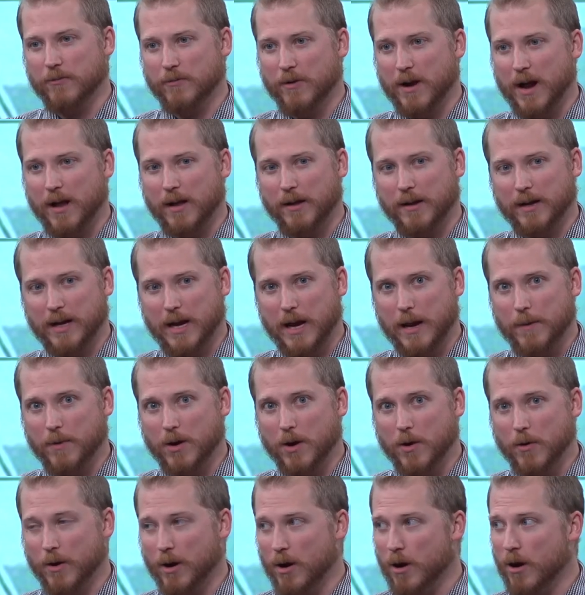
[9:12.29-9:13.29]
reality game
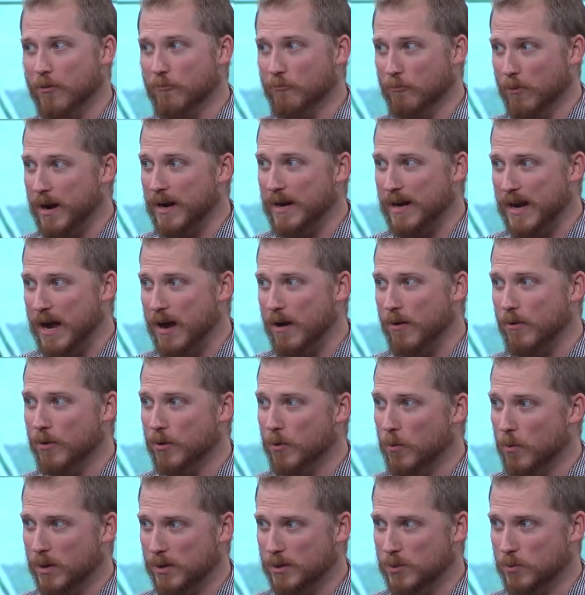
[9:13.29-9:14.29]
going on right now on the
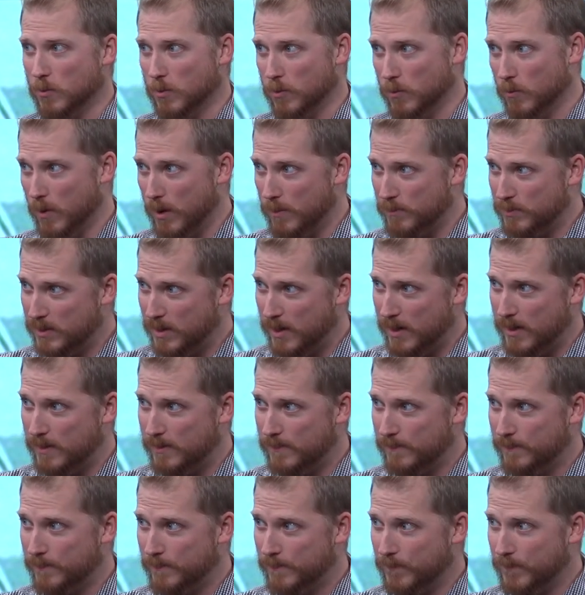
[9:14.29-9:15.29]
Westworld website
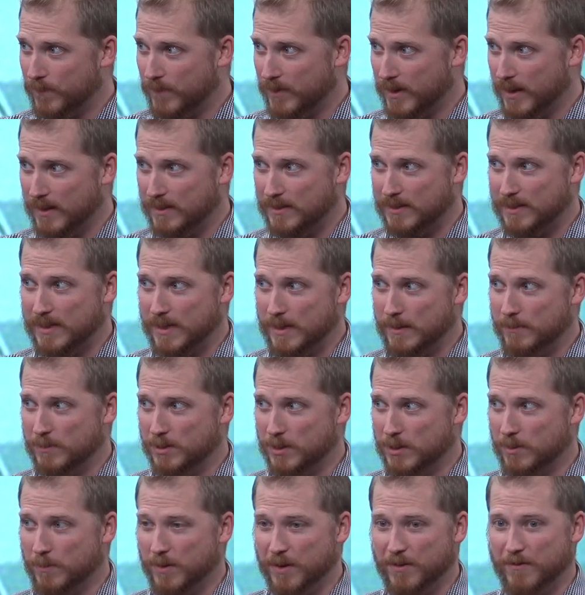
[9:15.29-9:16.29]
that seems
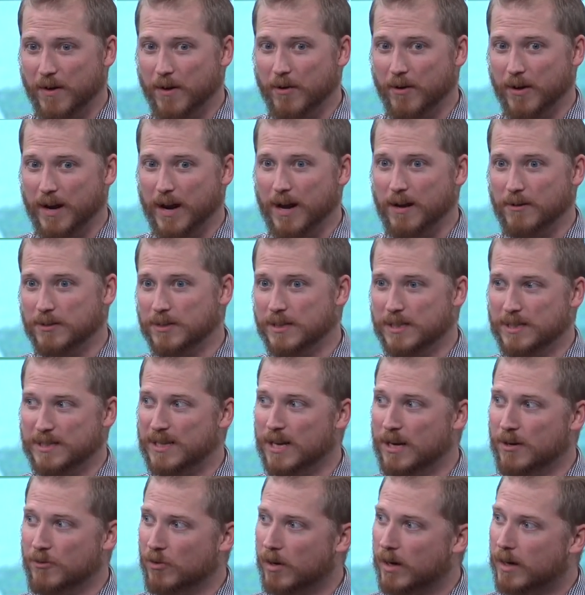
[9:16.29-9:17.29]
to be very
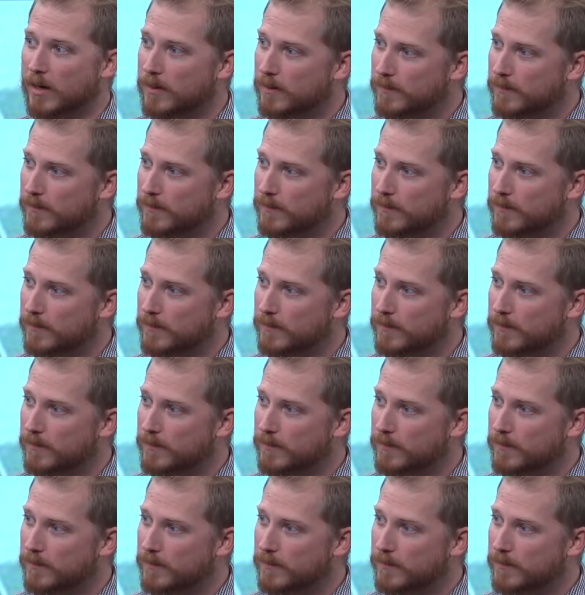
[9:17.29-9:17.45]
Elsie-centric.